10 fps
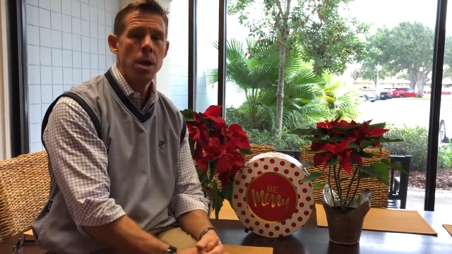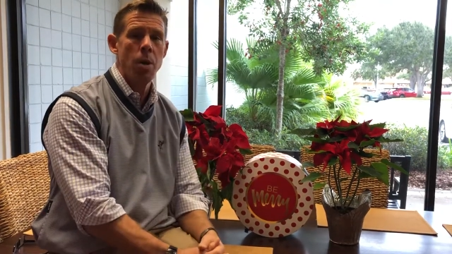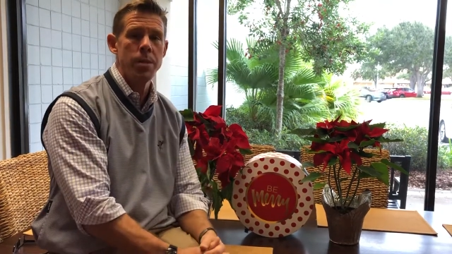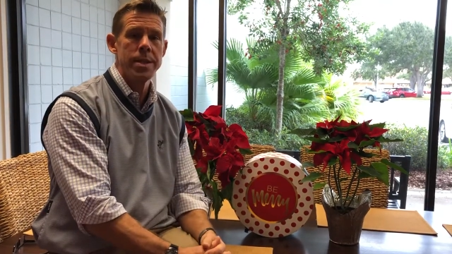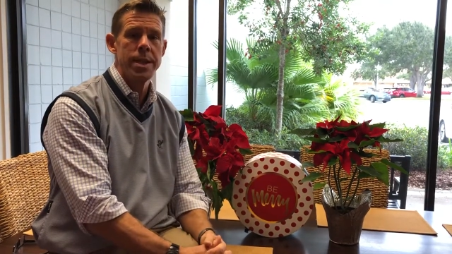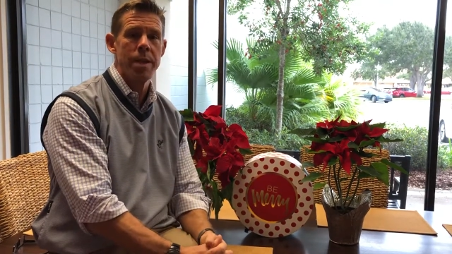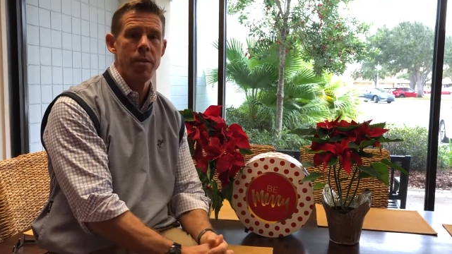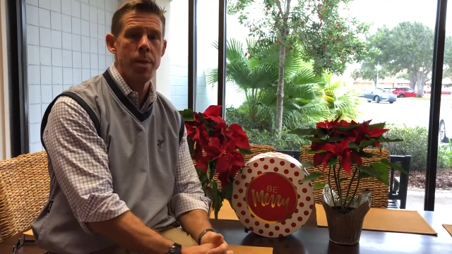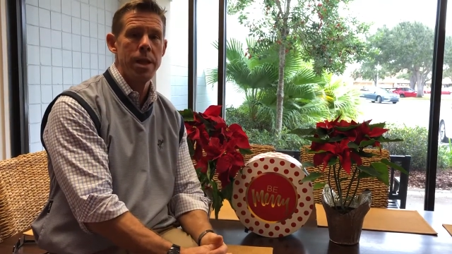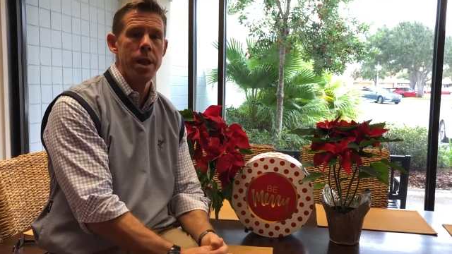Hope to see
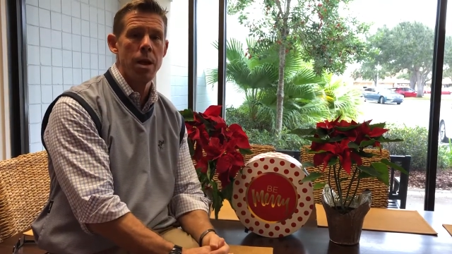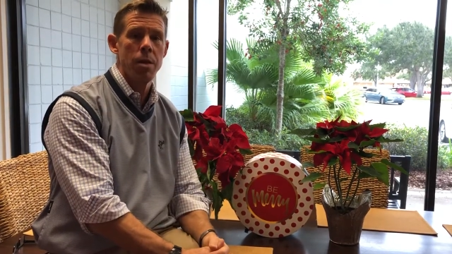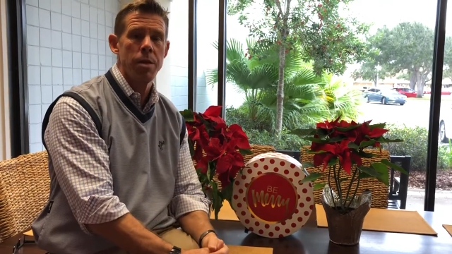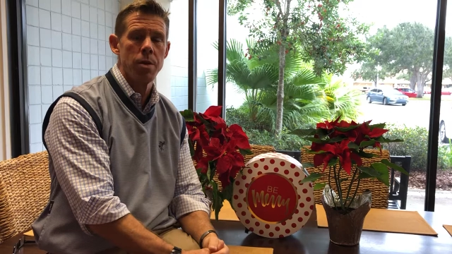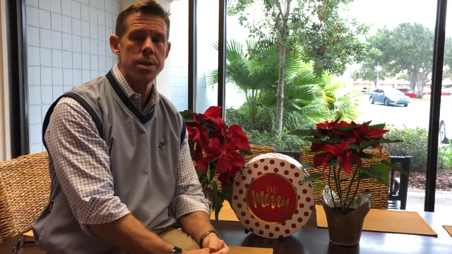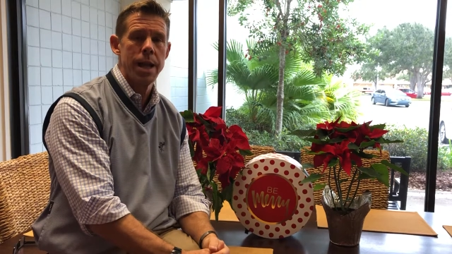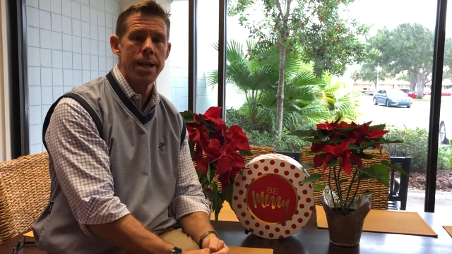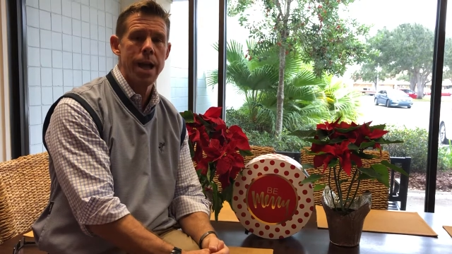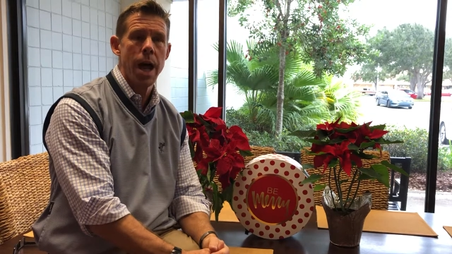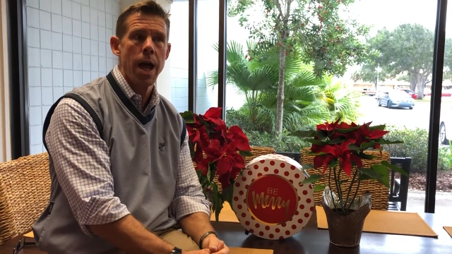everybody there
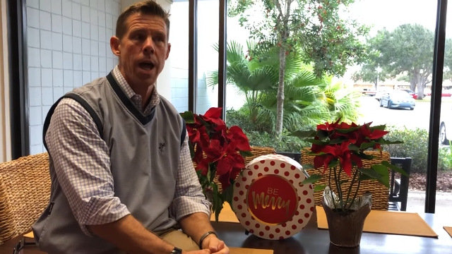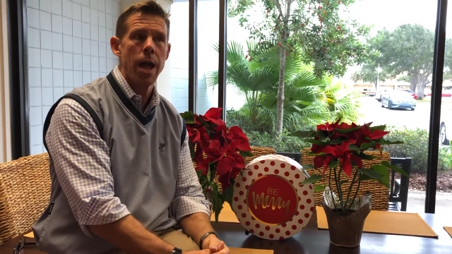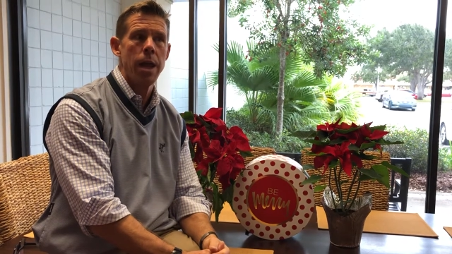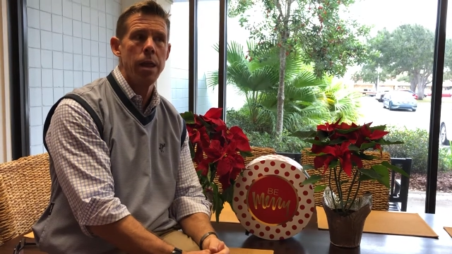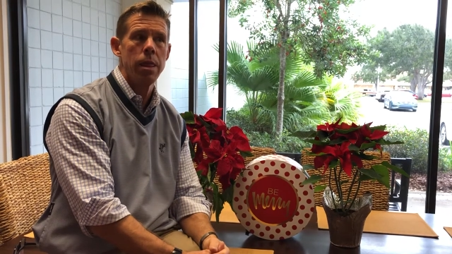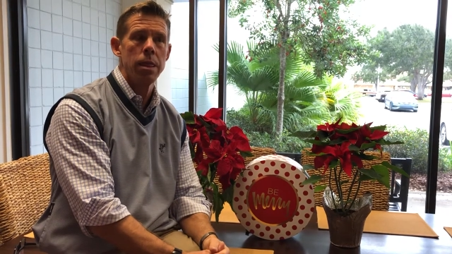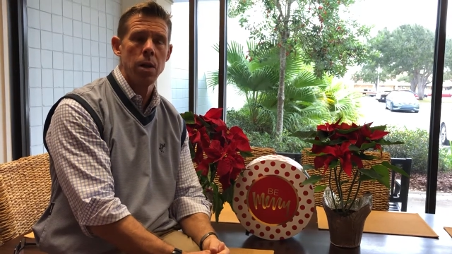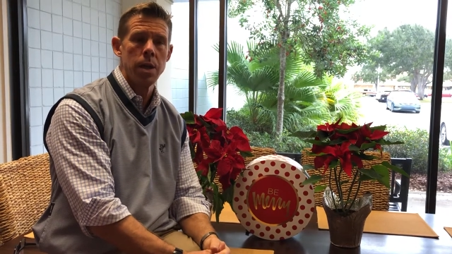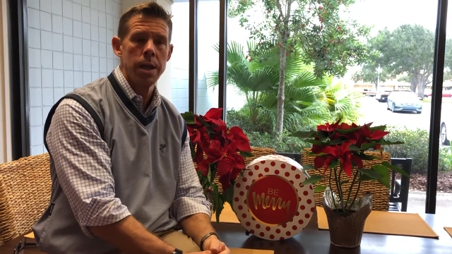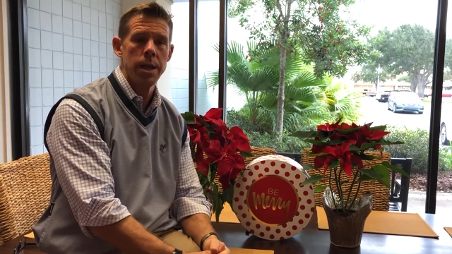Thursday
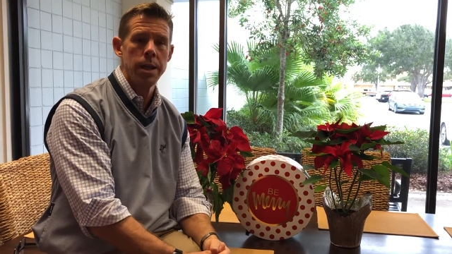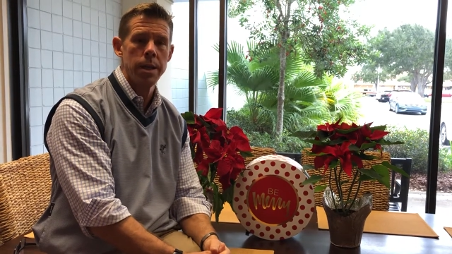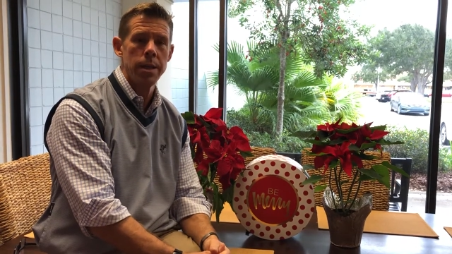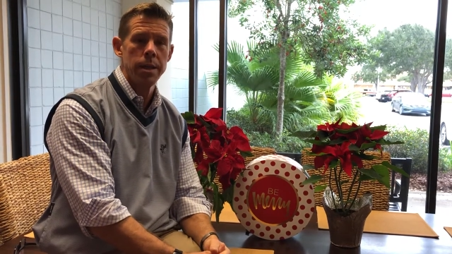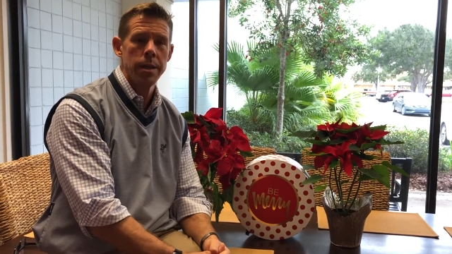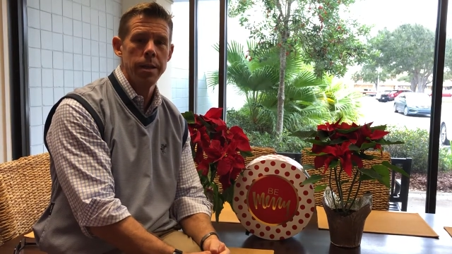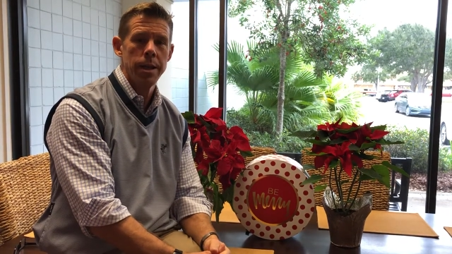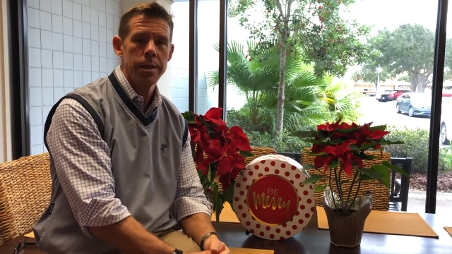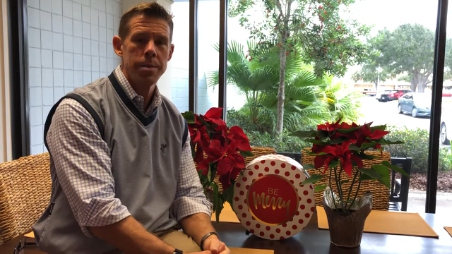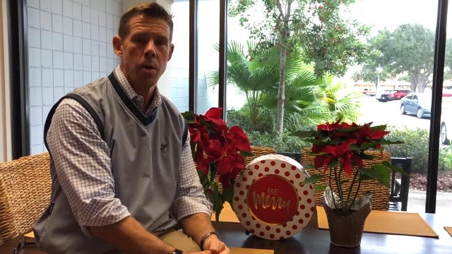9:30
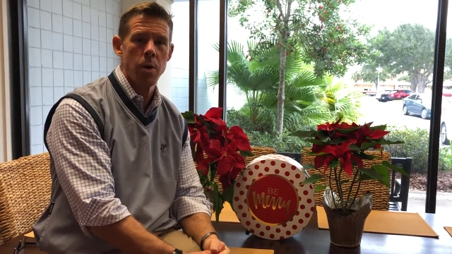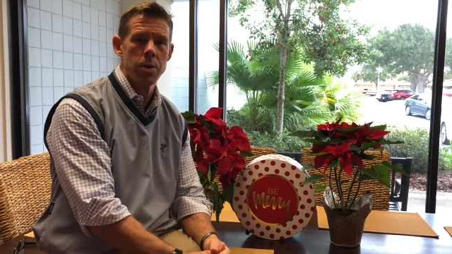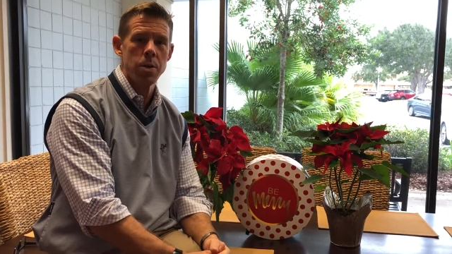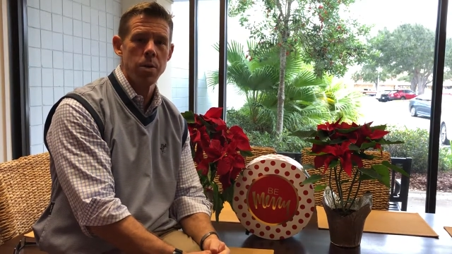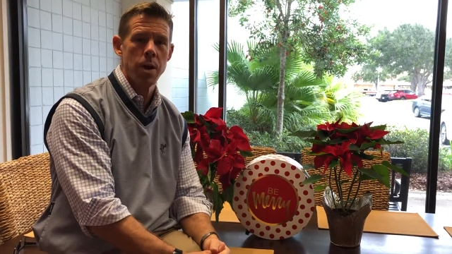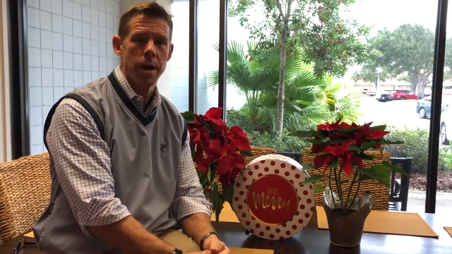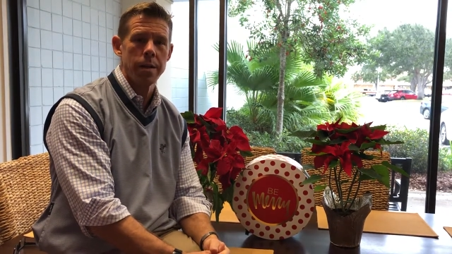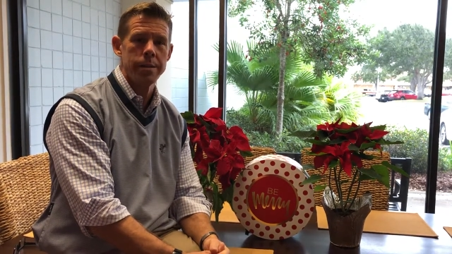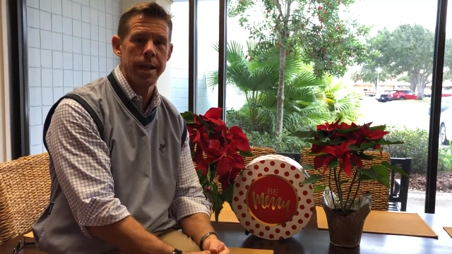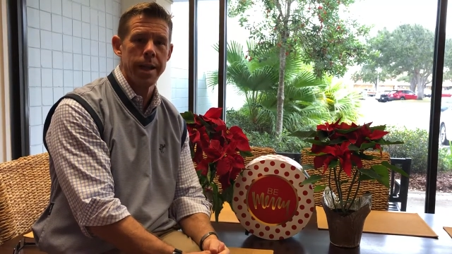and tomorrow at 2
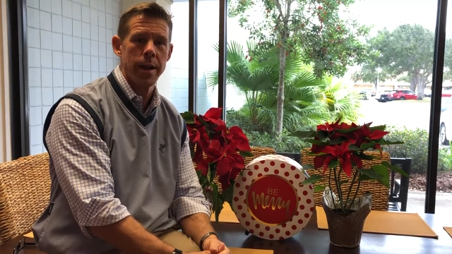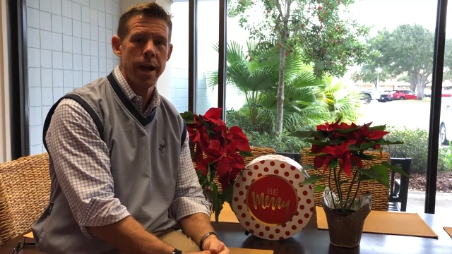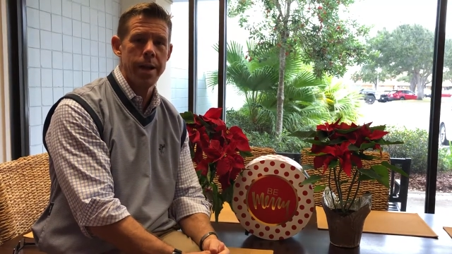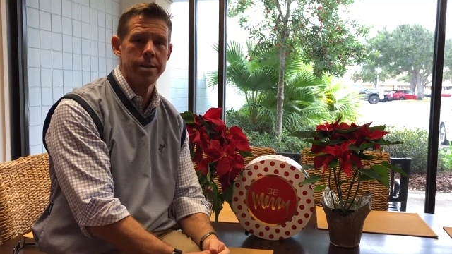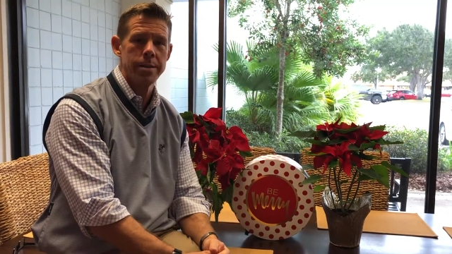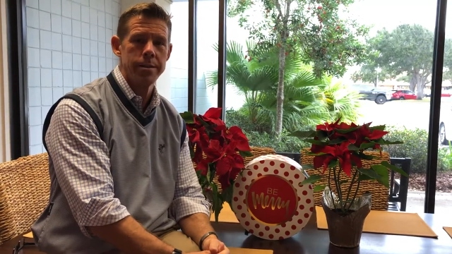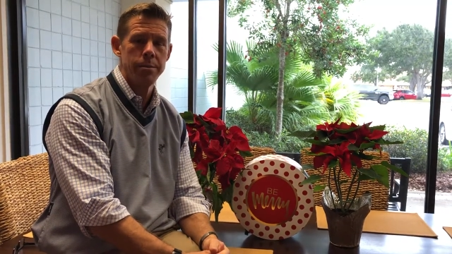o'clock. Take care, guys.